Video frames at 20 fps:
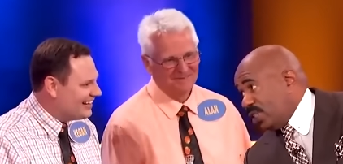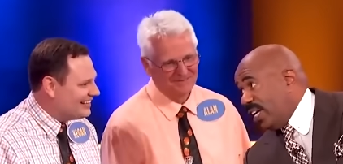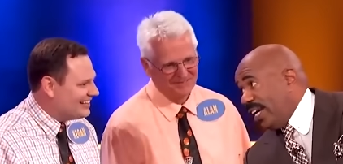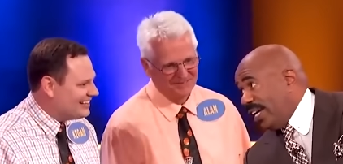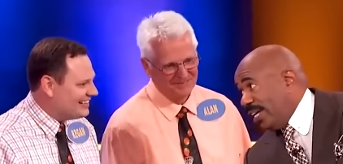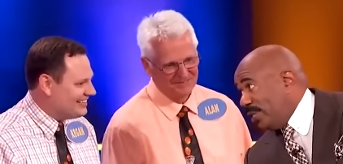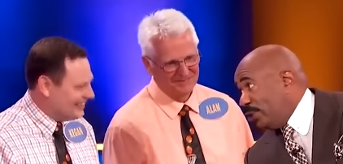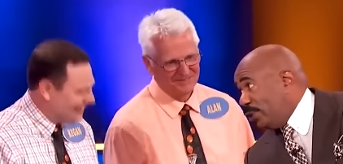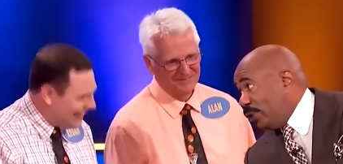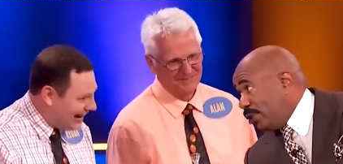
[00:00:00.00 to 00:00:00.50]

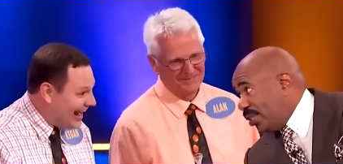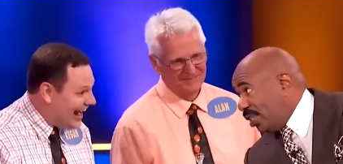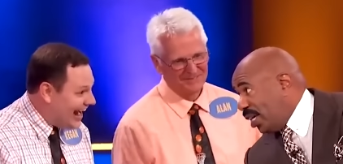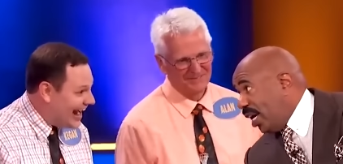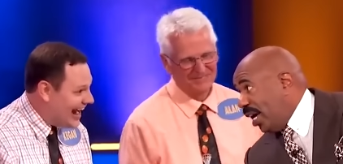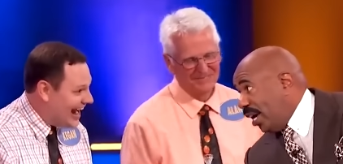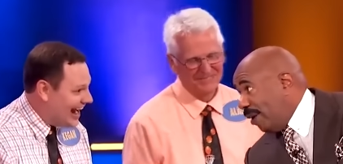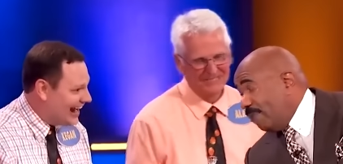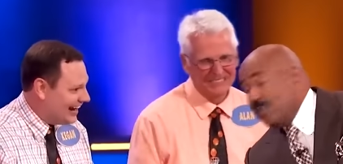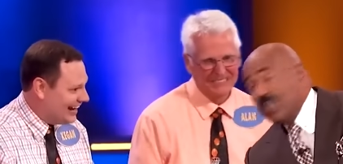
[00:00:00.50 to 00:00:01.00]
Speaker 1: said it, you
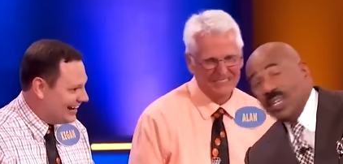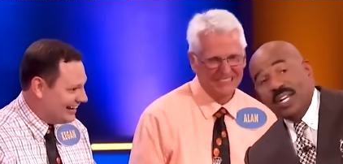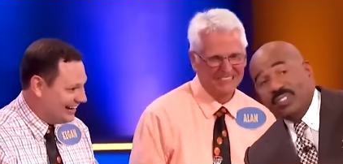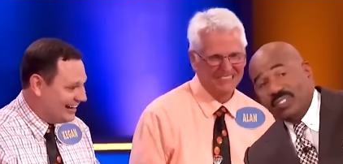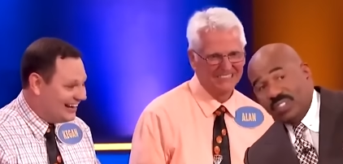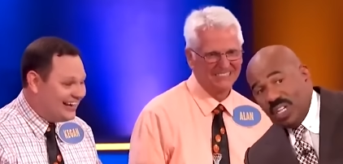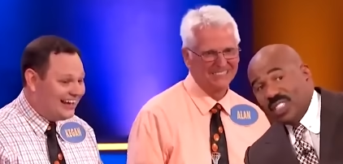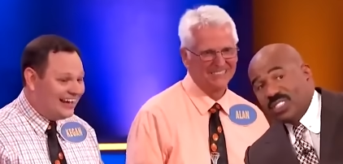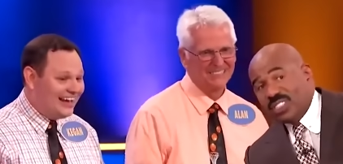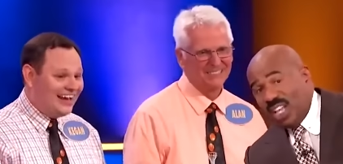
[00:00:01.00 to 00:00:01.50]

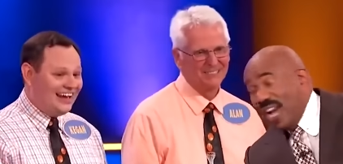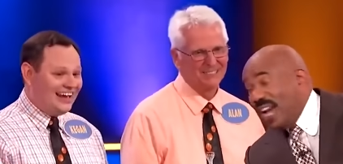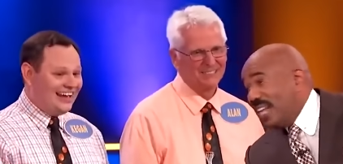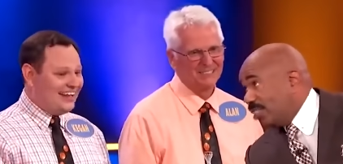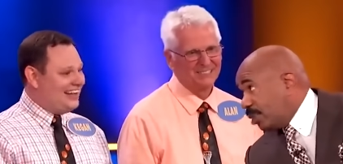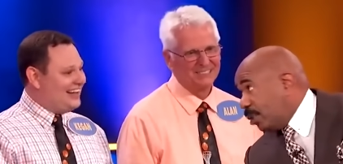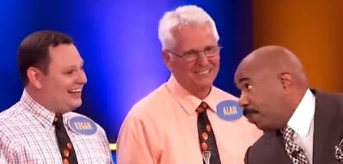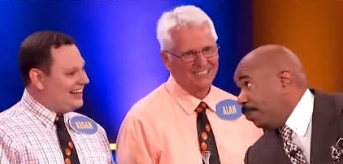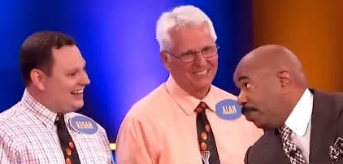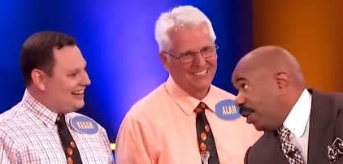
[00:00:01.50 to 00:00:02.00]
yeah. dead. This
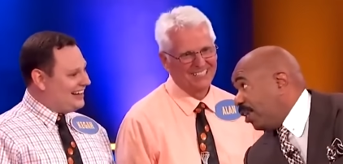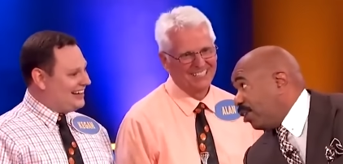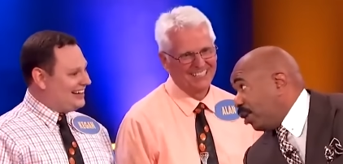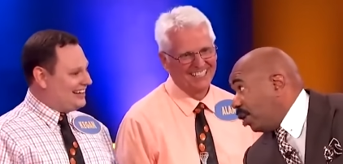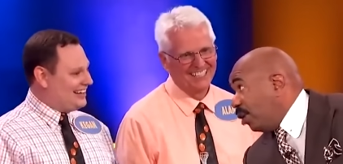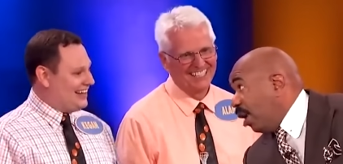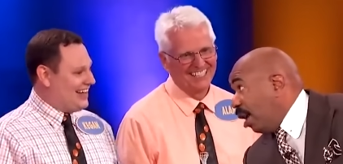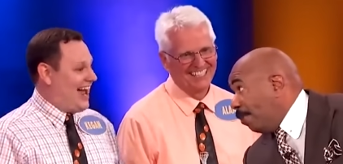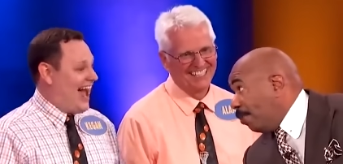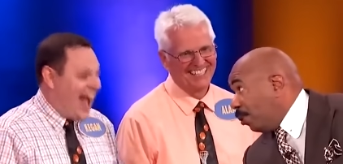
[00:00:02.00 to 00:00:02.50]
has to
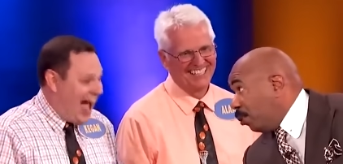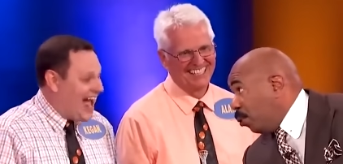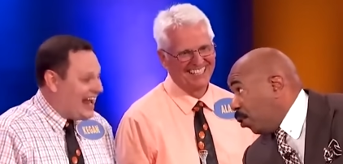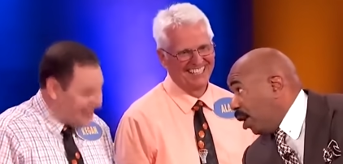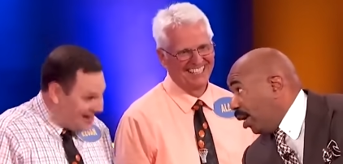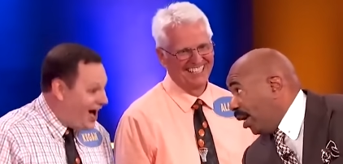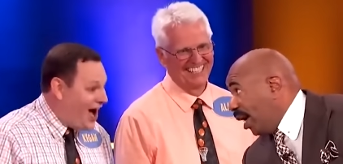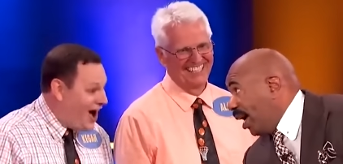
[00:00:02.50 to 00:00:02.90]
be the number I one.